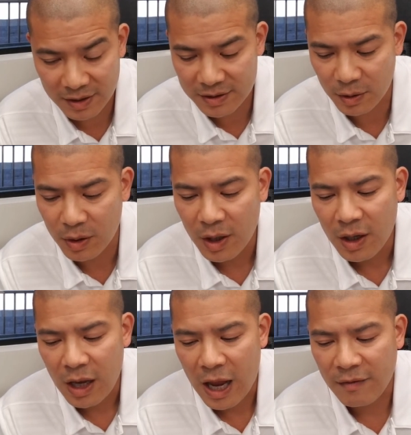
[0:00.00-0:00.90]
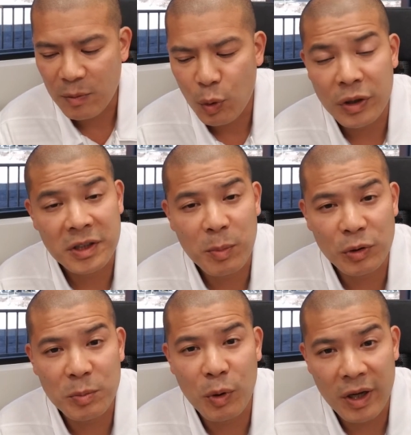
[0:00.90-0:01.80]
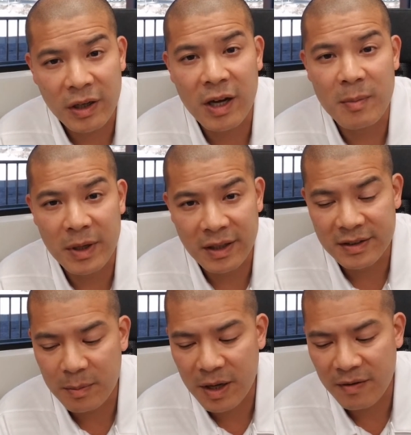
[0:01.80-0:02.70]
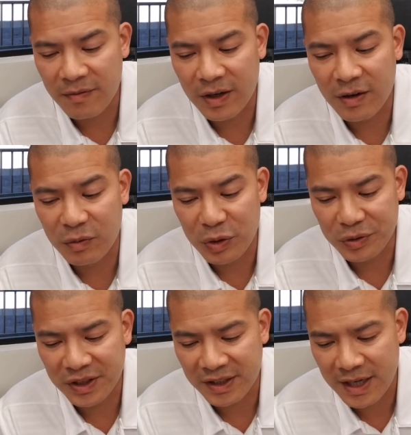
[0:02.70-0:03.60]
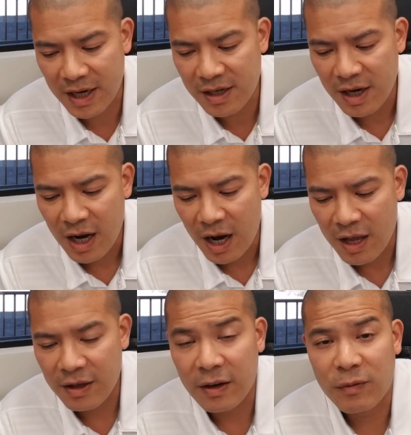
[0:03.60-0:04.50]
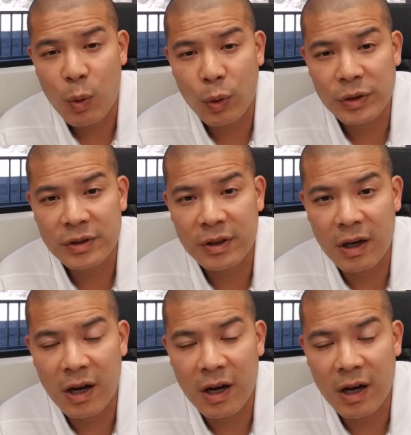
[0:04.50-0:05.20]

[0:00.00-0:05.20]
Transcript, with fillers: So having more disposable income is a benefit of reducing debt. And then of course,